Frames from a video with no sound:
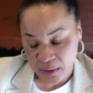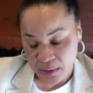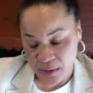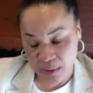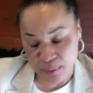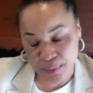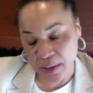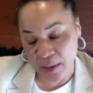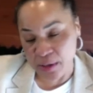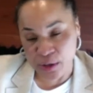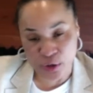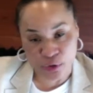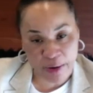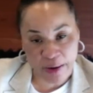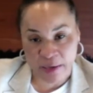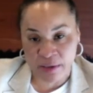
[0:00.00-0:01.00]
to be a
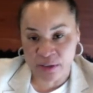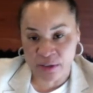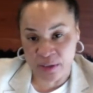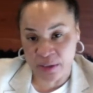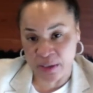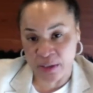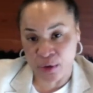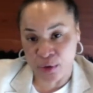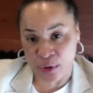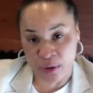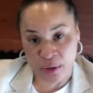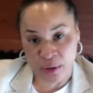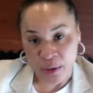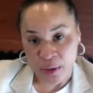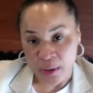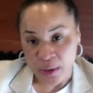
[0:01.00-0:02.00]
distraction in
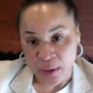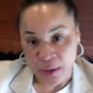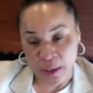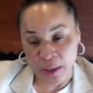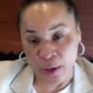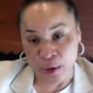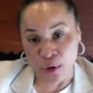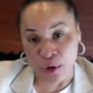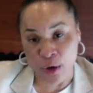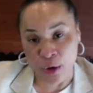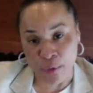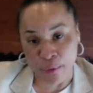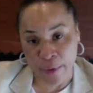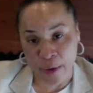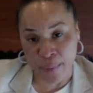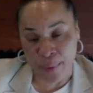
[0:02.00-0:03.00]
your in your
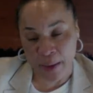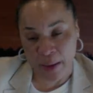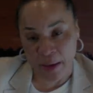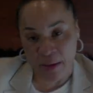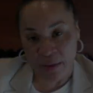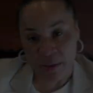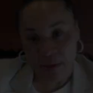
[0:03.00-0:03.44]
career path.